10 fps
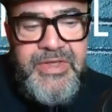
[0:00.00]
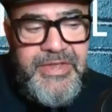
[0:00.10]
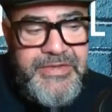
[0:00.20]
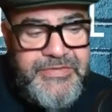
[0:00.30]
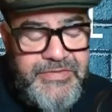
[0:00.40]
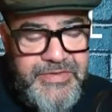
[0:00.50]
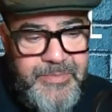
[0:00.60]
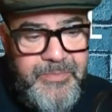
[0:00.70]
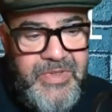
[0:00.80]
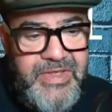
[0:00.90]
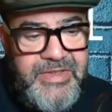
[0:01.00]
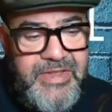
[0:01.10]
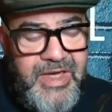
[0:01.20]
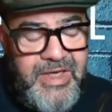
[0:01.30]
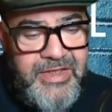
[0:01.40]
It's
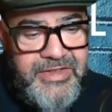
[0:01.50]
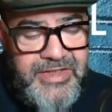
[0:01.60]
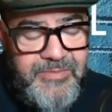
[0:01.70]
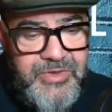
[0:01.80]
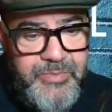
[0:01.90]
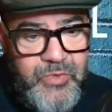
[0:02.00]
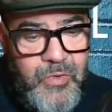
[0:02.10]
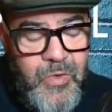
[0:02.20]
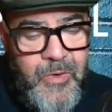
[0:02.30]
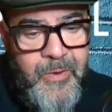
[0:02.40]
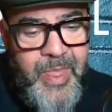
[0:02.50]
simply unacceptable